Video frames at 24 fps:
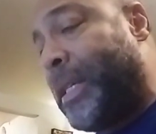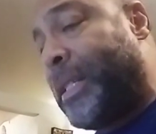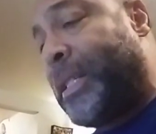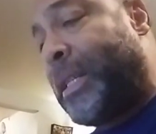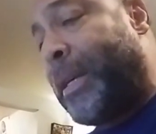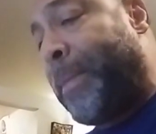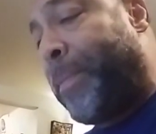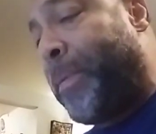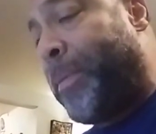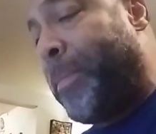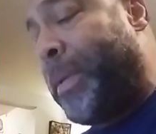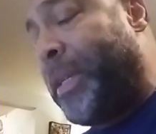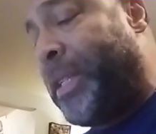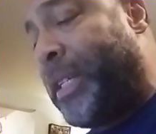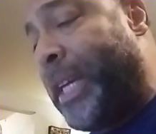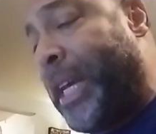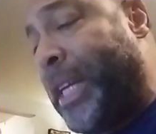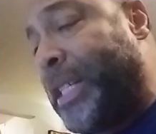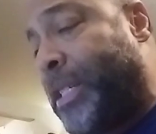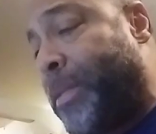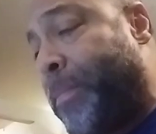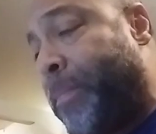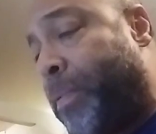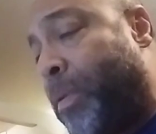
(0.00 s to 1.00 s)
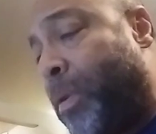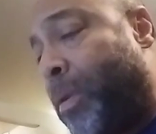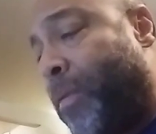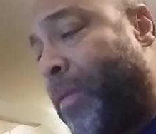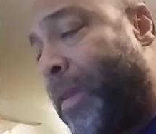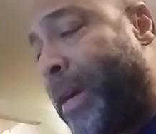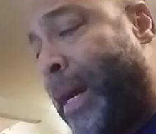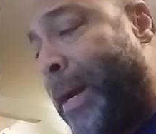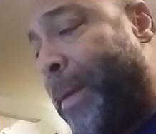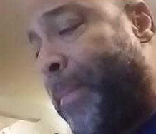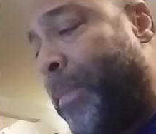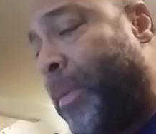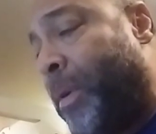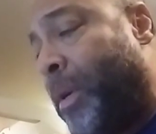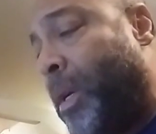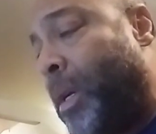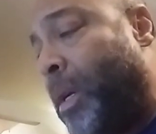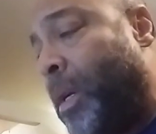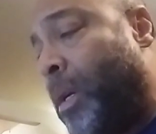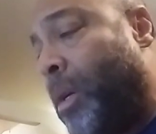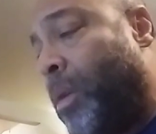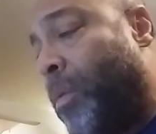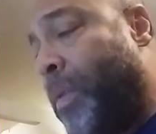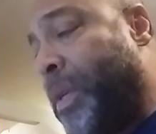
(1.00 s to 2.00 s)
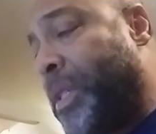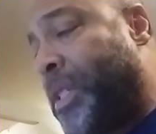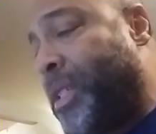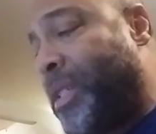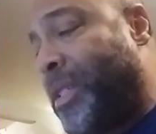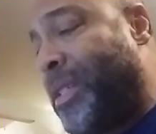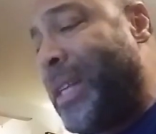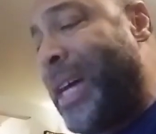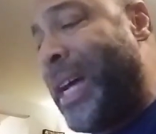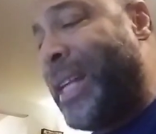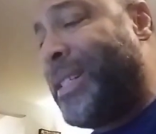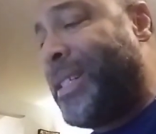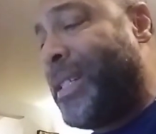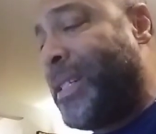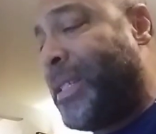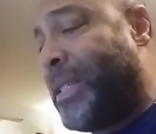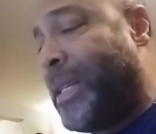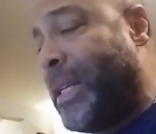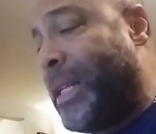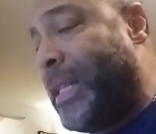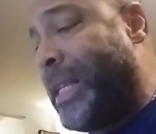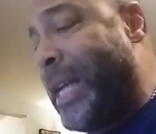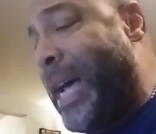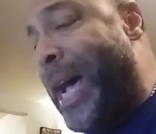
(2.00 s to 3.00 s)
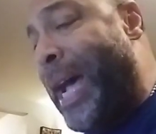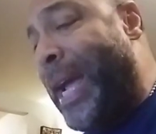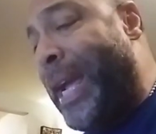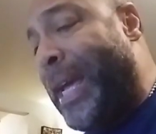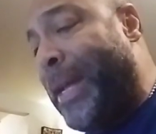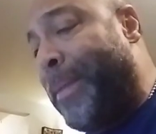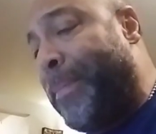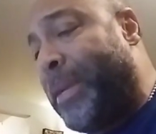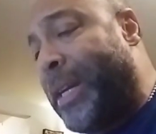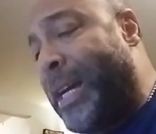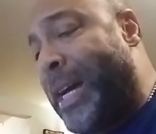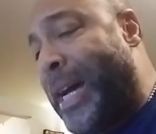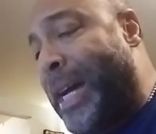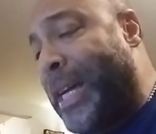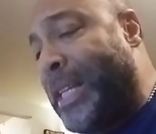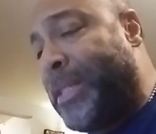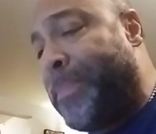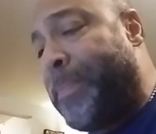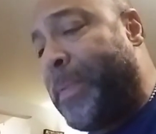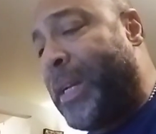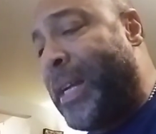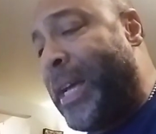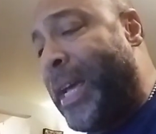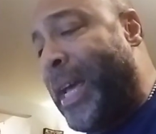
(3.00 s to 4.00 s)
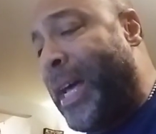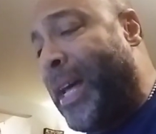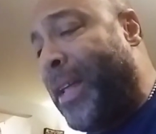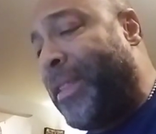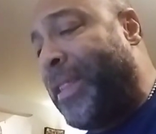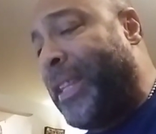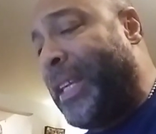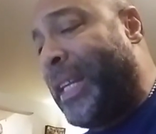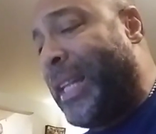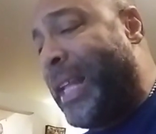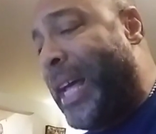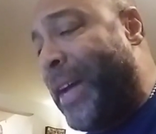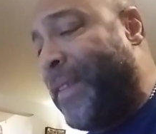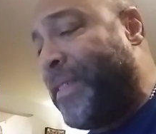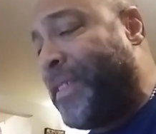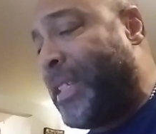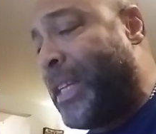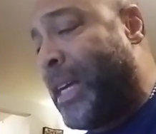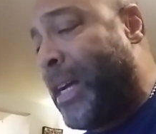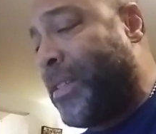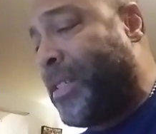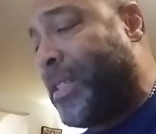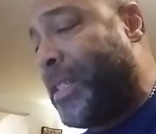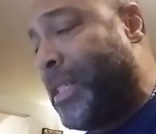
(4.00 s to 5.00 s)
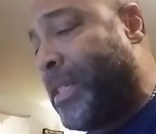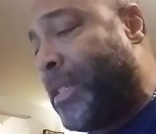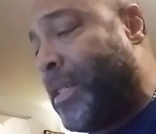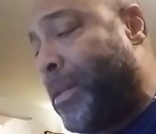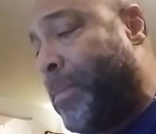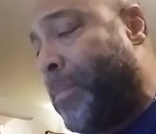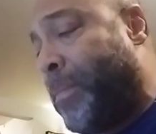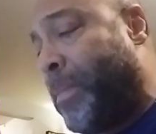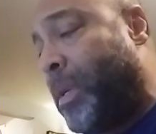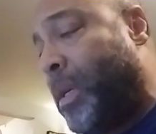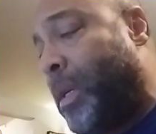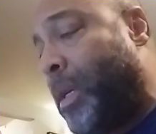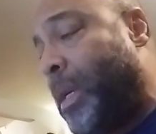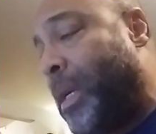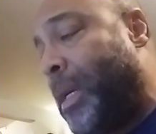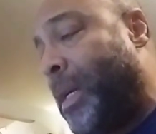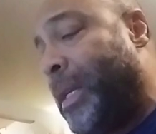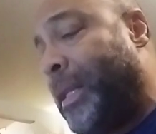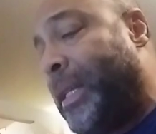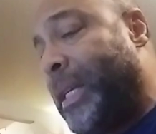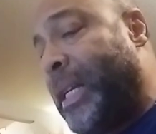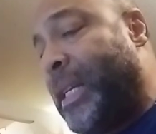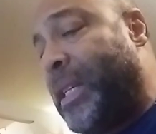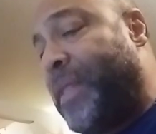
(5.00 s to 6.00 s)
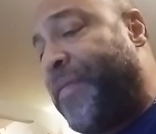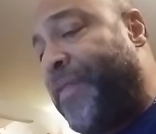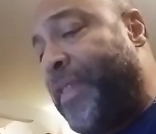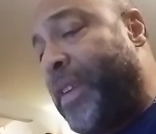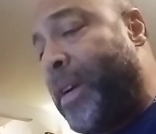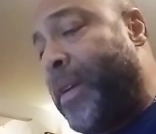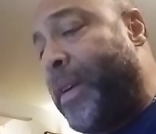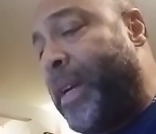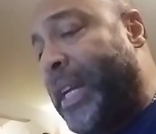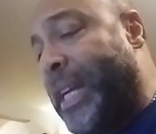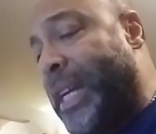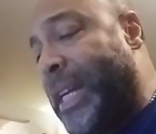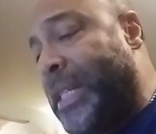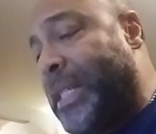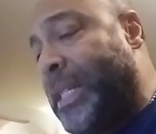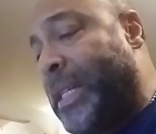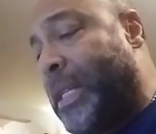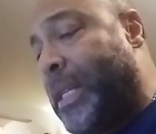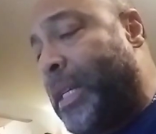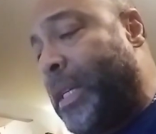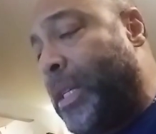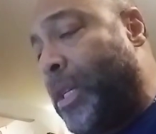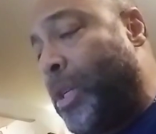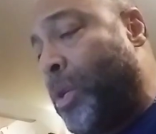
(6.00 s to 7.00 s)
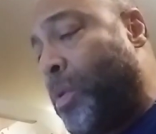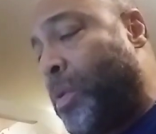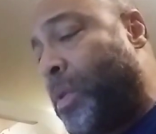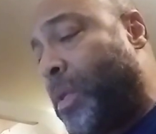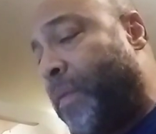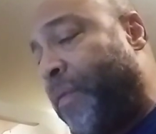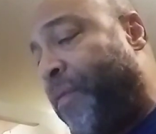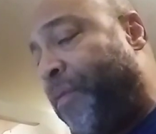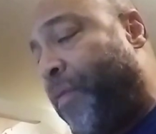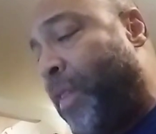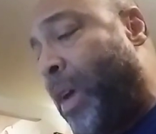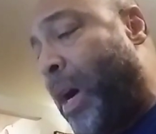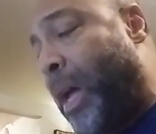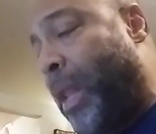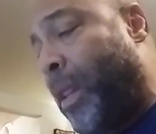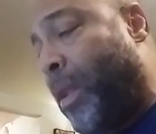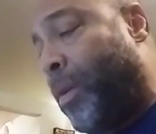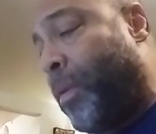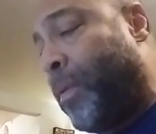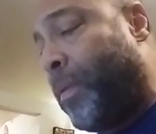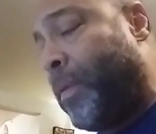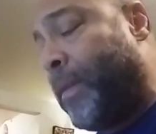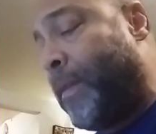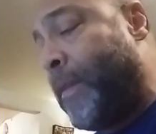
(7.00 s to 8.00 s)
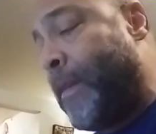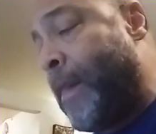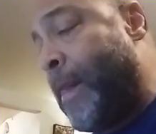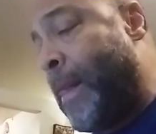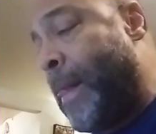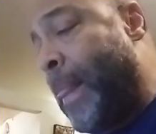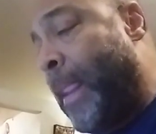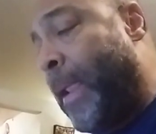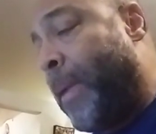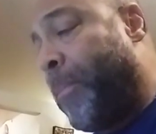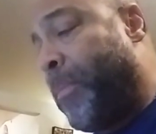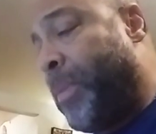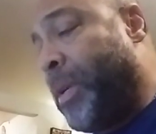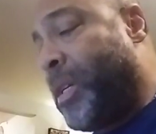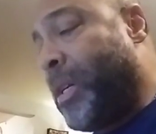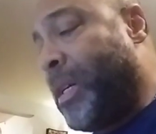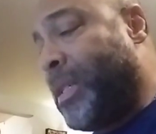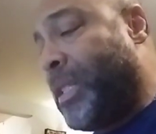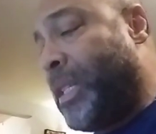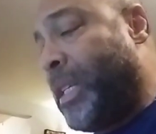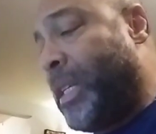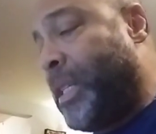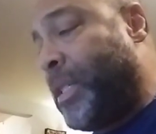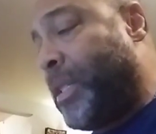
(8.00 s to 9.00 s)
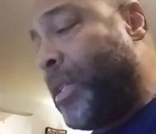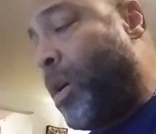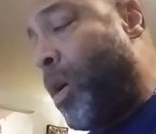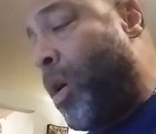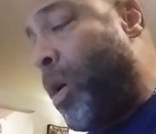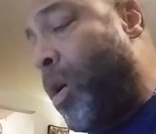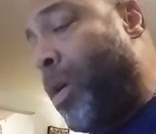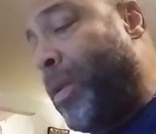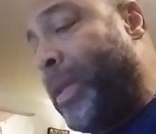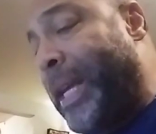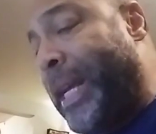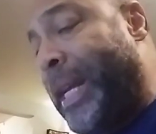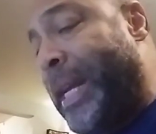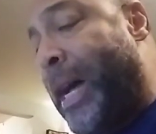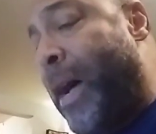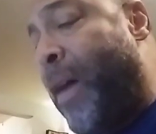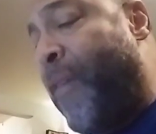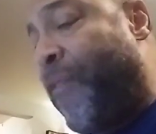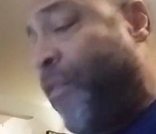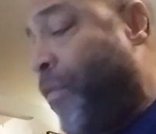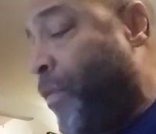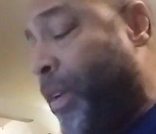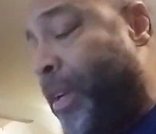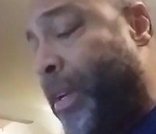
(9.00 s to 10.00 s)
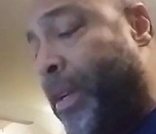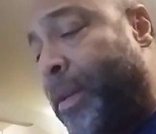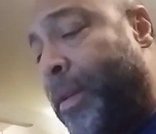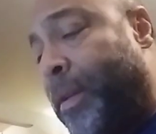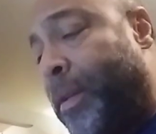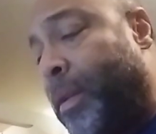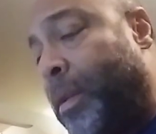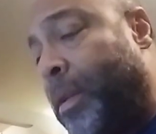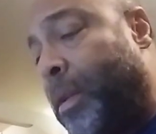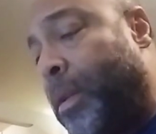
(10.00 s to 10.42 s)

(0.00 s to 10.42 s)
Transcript: supplementation program, which is not just a diet, guys, but a healthy lifestyle system that is very easy to use and follow because it is all laid out for you.